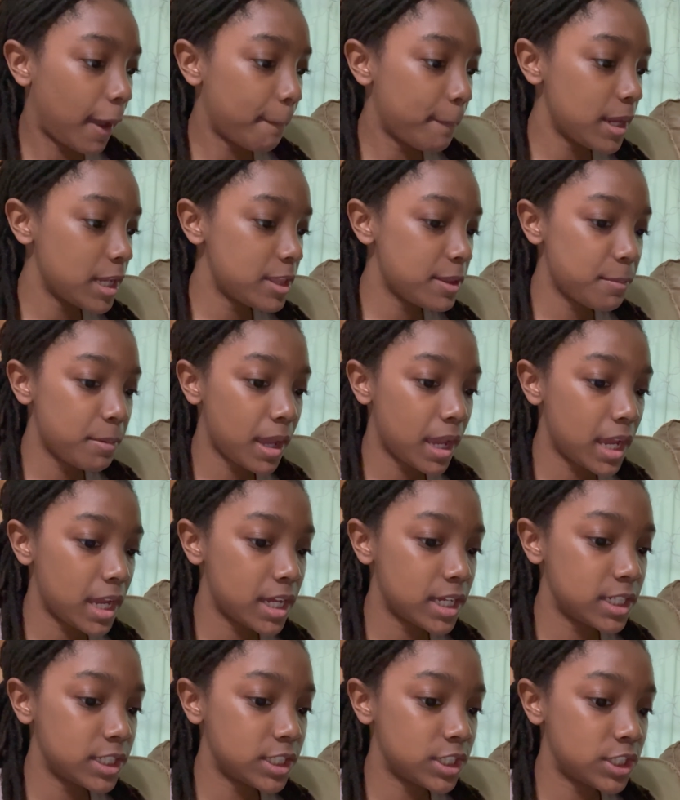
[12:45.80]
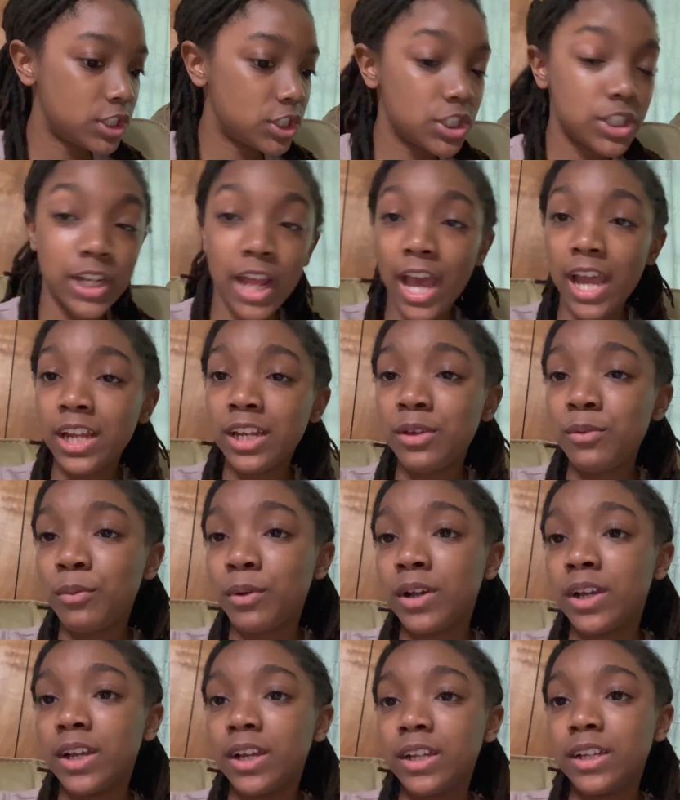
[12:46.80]
made it to page
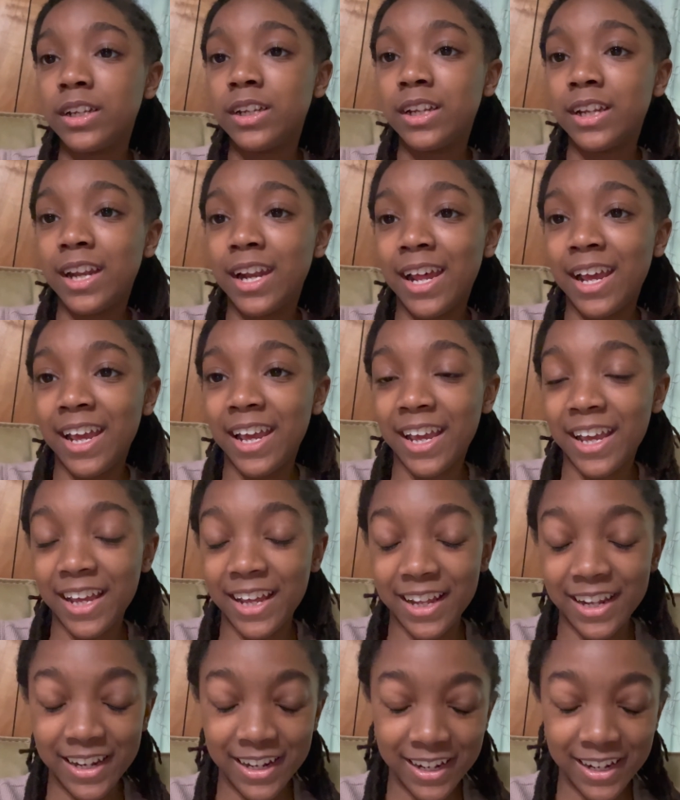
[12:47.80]
91 and